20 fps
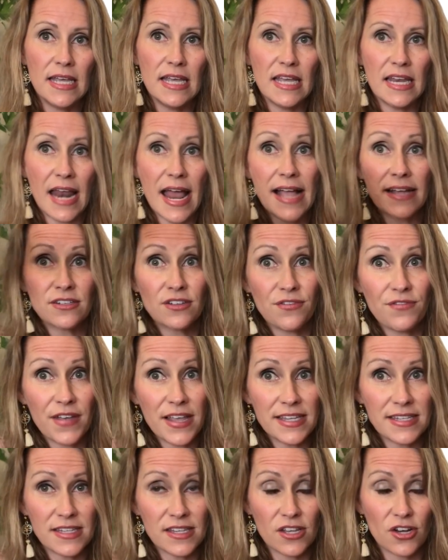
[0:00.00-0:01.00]
It
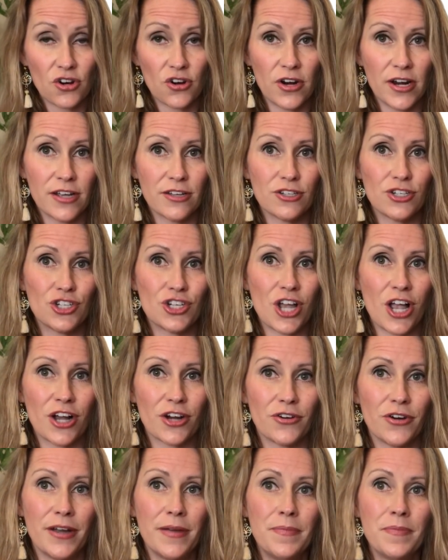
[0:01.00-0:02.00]
activates the crown
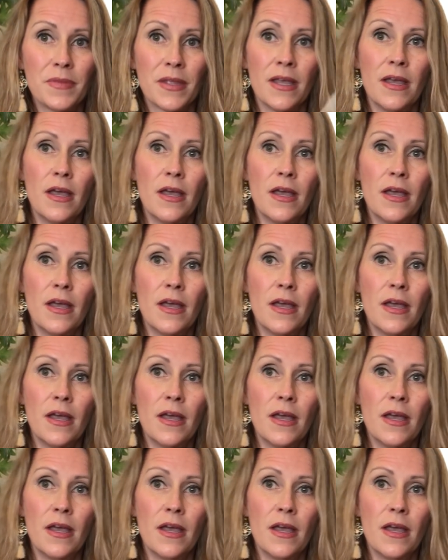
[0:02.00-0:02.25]
chakra.